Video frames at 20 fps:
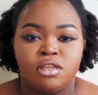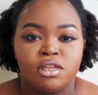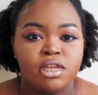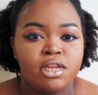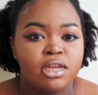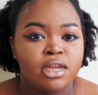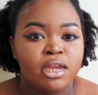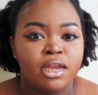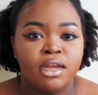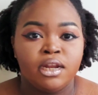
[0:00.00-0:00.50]

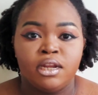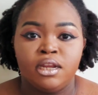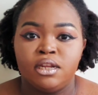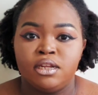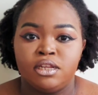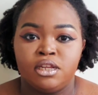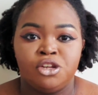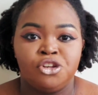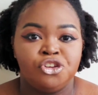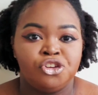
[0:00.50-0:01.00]
seeking any
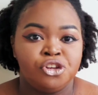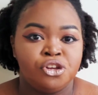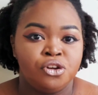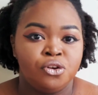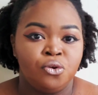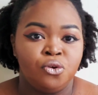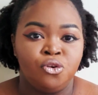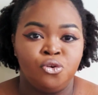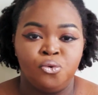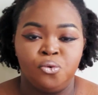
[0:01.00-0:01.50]
attention
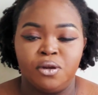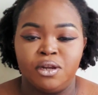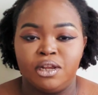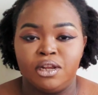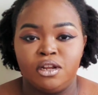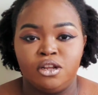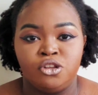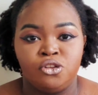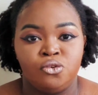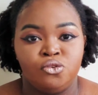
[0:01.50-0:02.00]
or doing
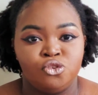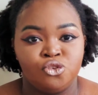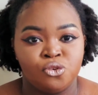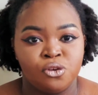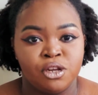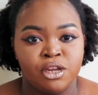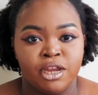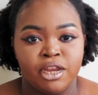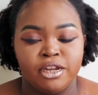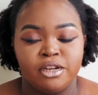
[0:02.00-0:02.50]
any social
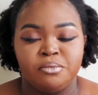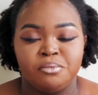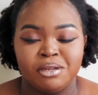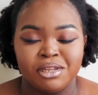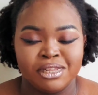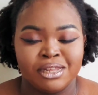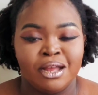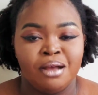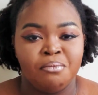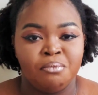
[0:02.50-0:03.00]

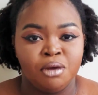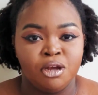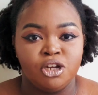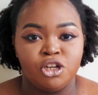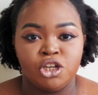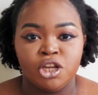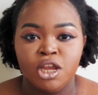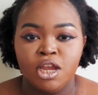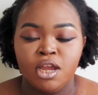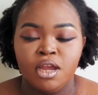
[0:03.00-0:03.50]
engagements that
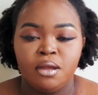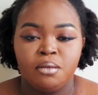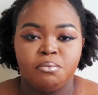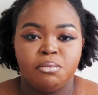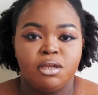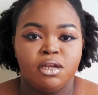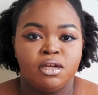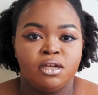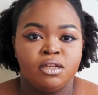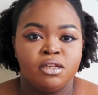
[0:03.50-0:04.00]
much,
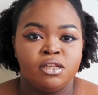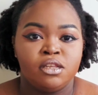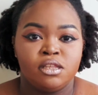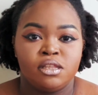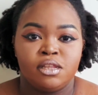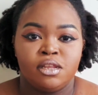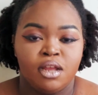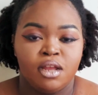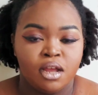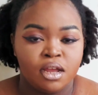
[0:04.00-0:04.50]
because
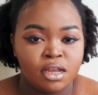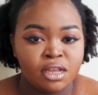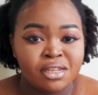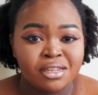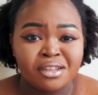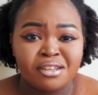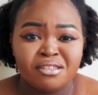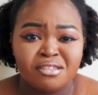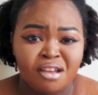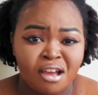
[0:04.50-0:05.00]

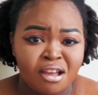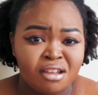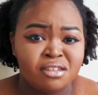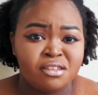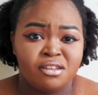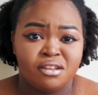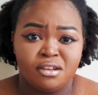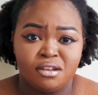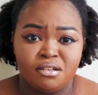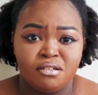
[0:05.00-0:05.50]
it's
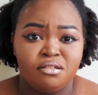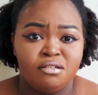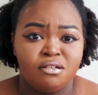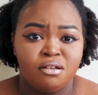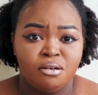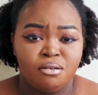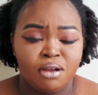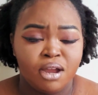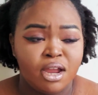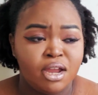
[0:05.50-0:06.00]
exhausting,
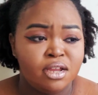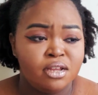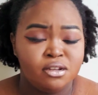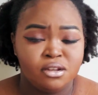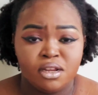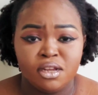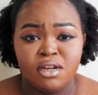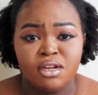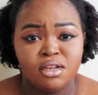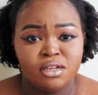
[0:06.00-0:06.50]
okay?
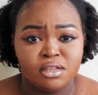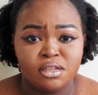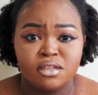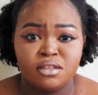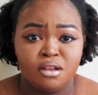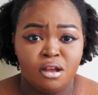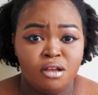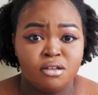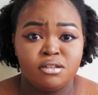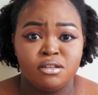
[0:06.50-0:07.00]
It is
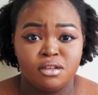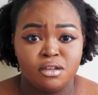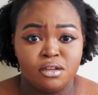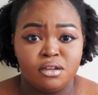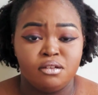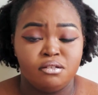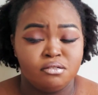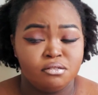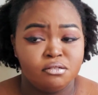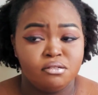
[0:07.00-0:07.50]

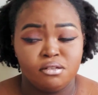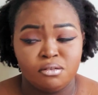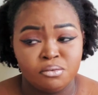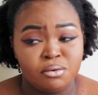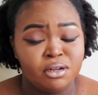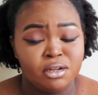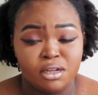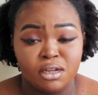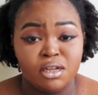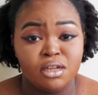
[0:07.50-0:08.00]
exhausting. It
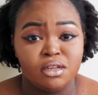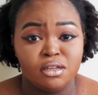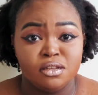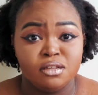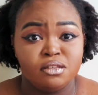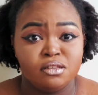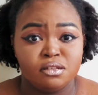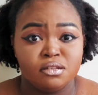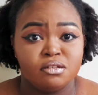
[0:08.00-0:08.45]
really is.